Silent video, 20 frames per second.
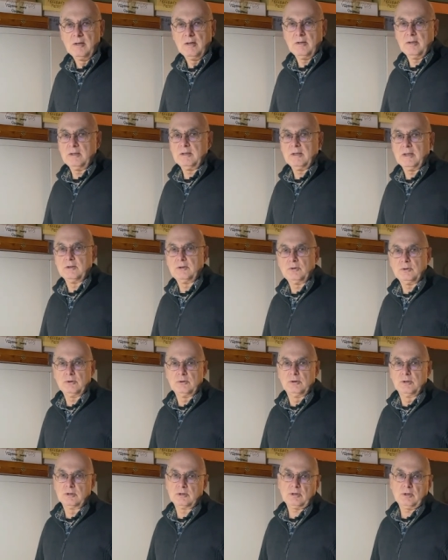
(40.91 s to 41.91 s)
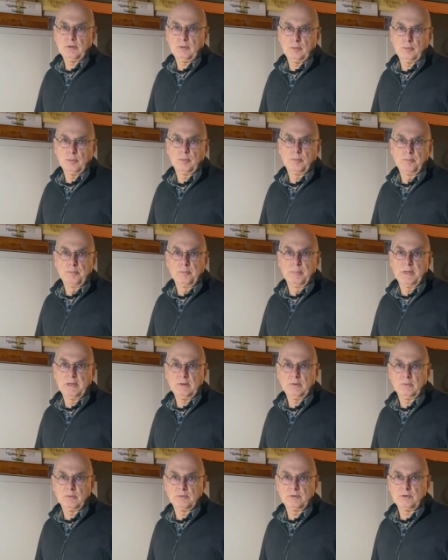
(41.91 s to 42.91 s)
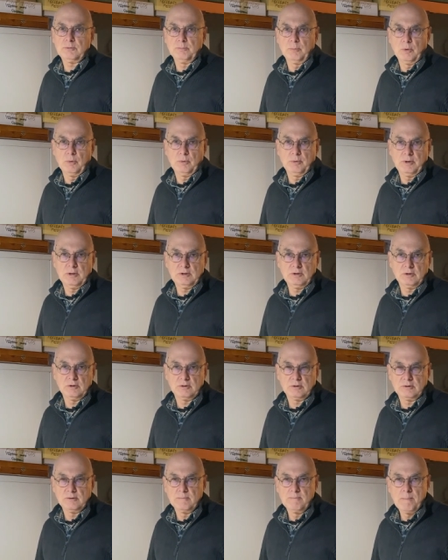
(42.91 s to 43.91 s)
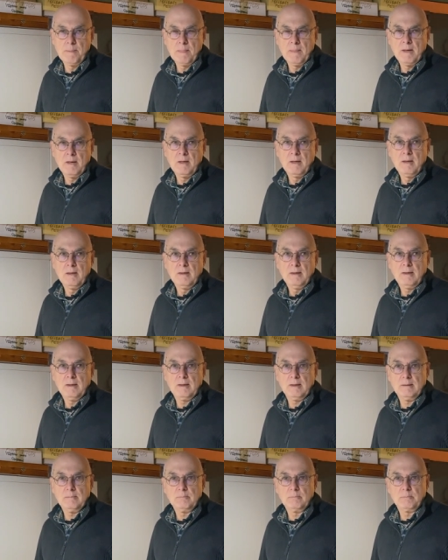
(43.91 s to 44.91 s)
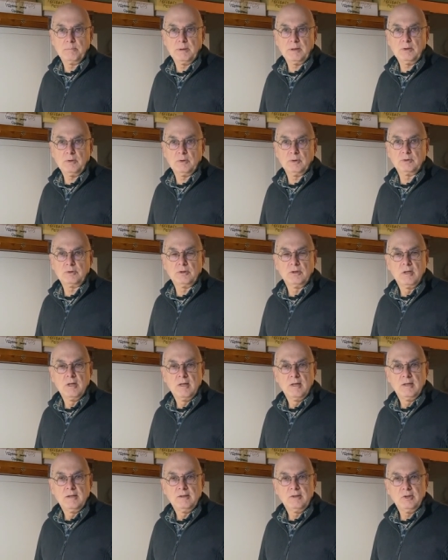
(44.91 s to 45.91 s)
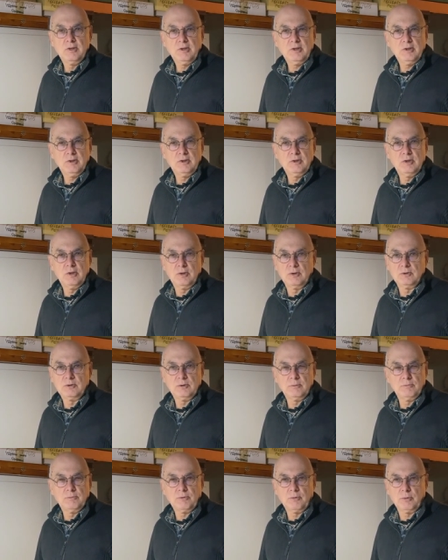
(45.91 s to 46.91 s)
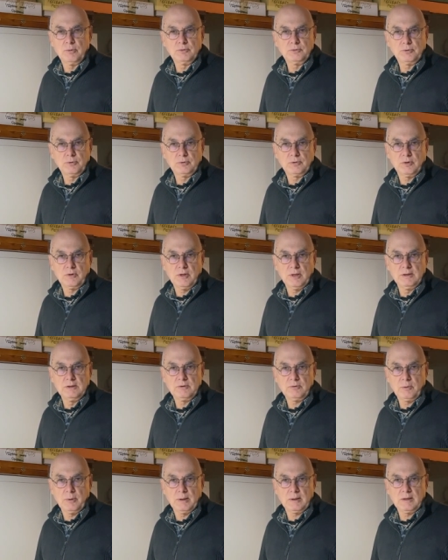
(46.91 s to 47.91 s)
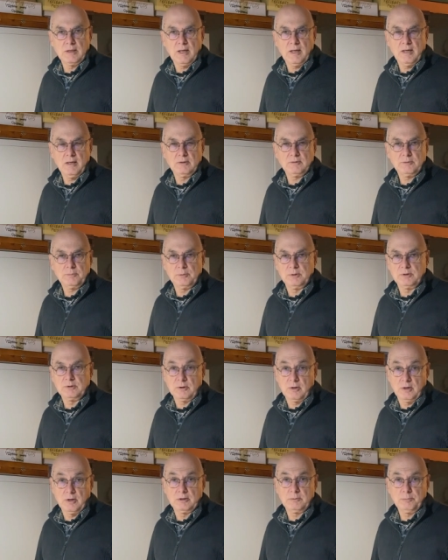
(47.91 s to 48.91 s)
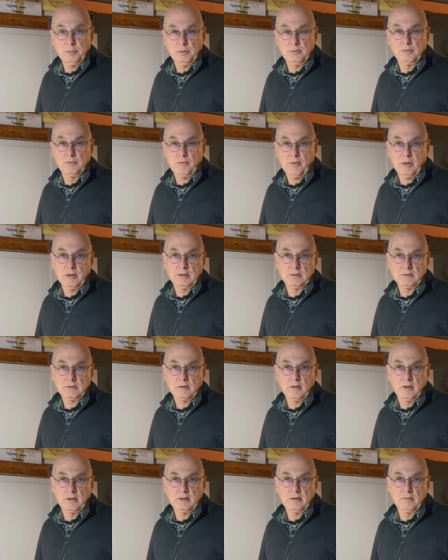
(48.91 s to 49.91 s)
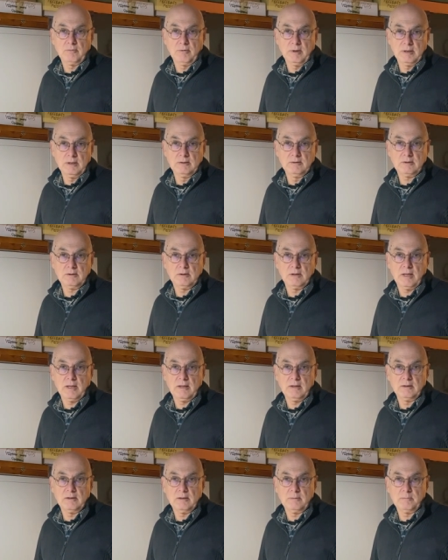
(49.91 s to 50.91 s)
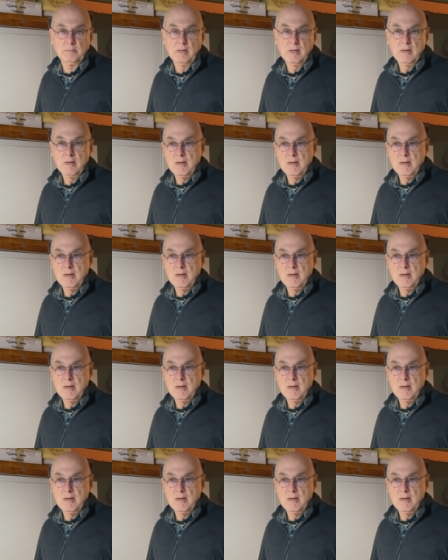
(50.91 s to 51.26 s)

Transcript: I think they should just call, be called small dishes. Um, because you can use them for all sorts of things throughout the house, besides putting trinkets like your rings and that in them,